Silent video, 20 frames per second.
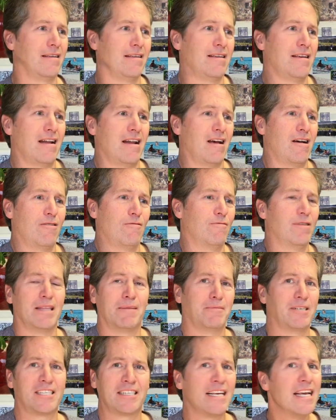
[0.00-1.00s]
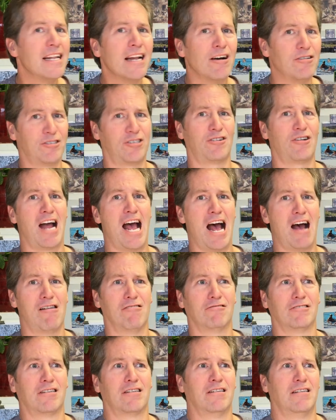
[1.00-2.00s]
you know, when the mosquitoes are
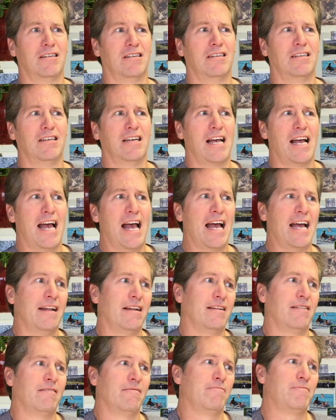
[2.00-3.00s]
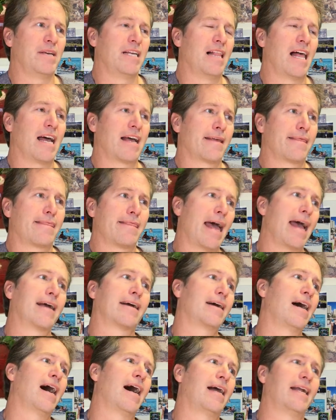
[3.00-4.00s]
out and be like,
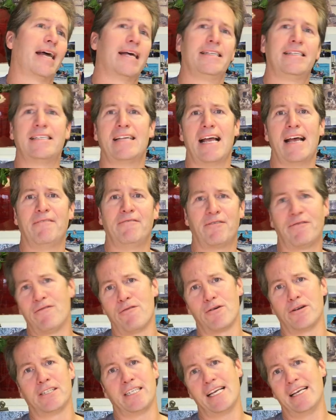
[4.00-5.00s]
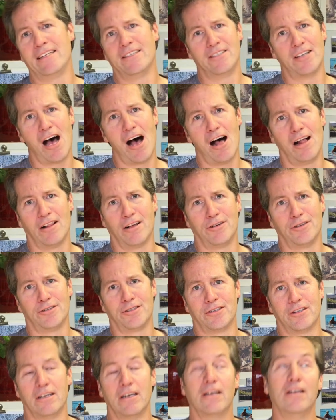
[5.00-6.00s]
thank God I saved fourteen
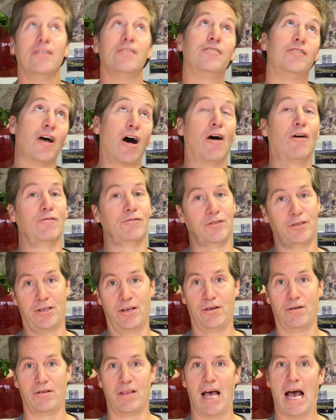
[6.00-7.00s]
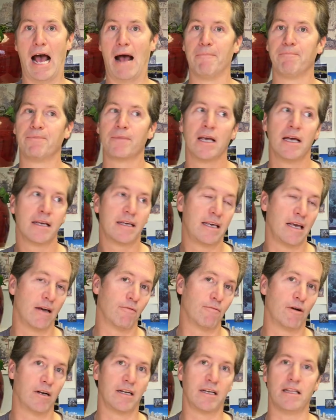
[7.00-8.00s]
dollars. Don't do that.
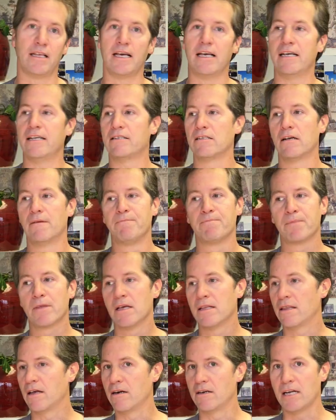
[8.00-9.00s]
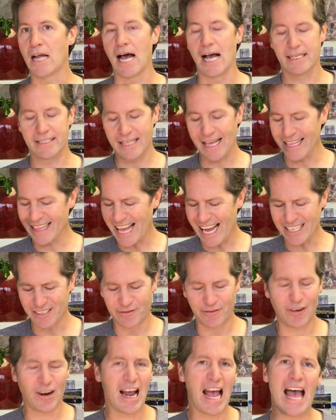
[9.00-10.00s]
Get one of these. They're nice. They last
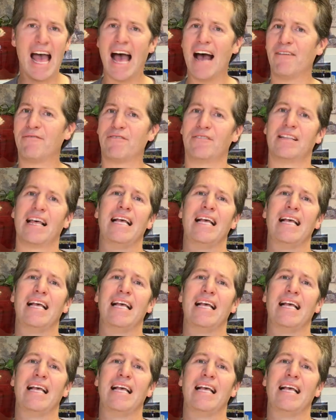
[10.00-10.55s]
forever.